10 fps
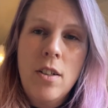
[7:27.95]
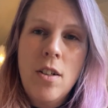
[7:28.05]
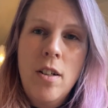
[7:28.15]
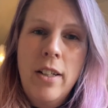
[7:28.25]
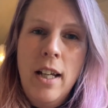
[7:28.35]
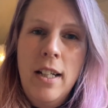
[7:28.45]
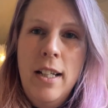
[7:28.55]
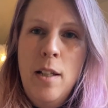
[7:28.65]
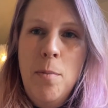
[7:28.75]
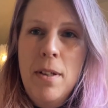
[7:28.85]
called
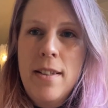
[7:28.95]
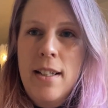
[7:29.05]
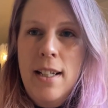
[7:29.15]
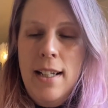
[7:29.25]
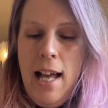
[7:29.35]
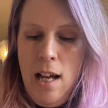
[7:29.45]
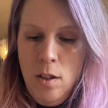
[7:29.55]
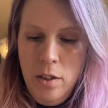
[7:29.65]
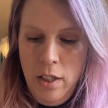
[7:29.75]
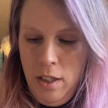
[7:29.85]
Adlibris
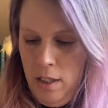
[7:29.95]
Cloud.